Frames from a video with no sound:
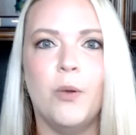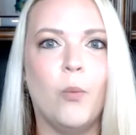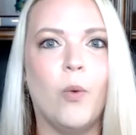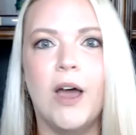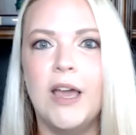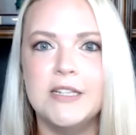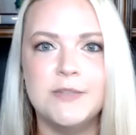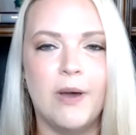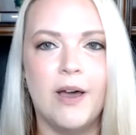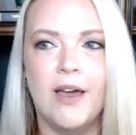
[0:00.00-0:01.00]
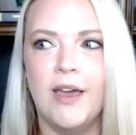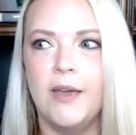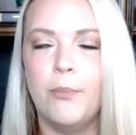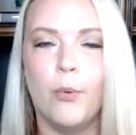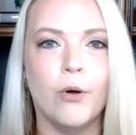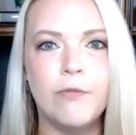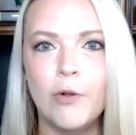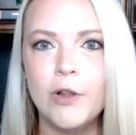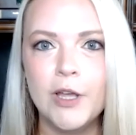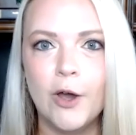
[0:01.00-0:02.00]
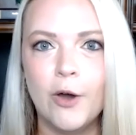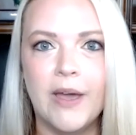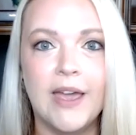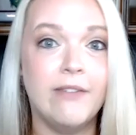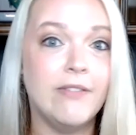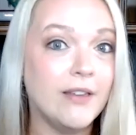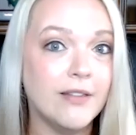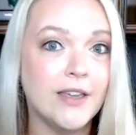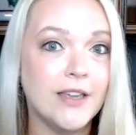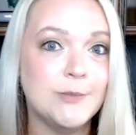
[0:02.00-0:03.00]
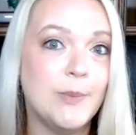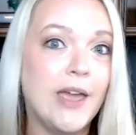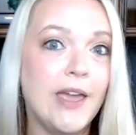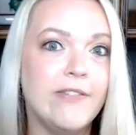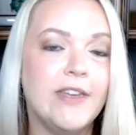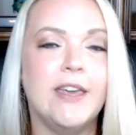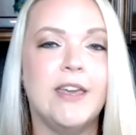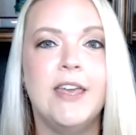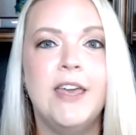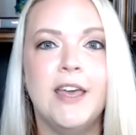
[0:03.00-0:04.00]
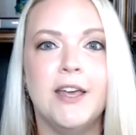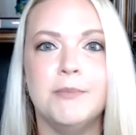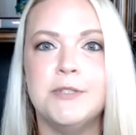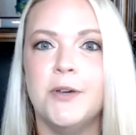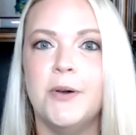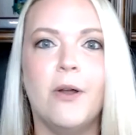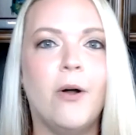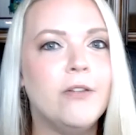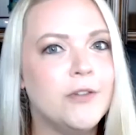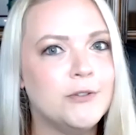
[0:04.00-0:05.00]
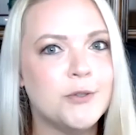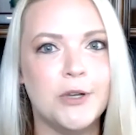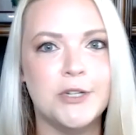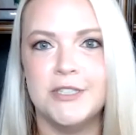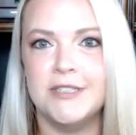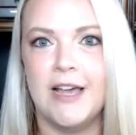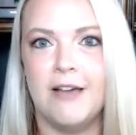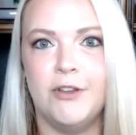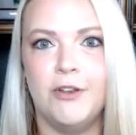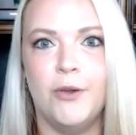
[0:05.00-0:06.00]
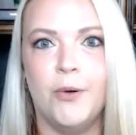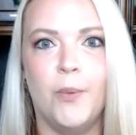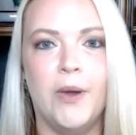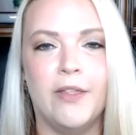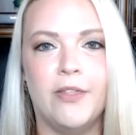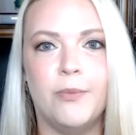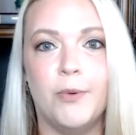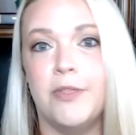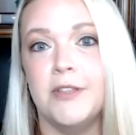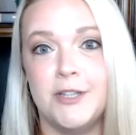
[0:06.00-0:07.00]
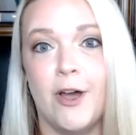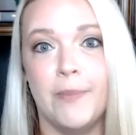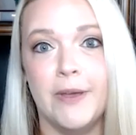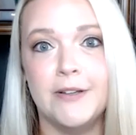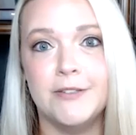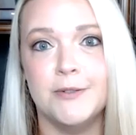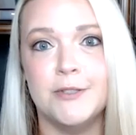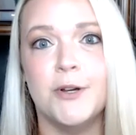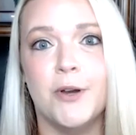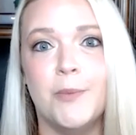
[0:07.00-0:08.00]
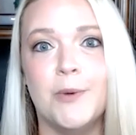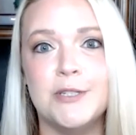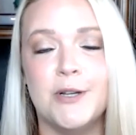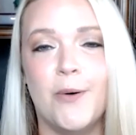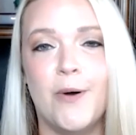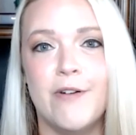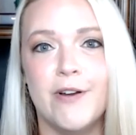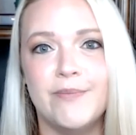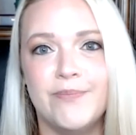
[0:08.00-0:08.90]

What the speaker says: Why is my portfolio behaving like it's behaving? And all of those questions have to do with this topic. So it's a great one to go over.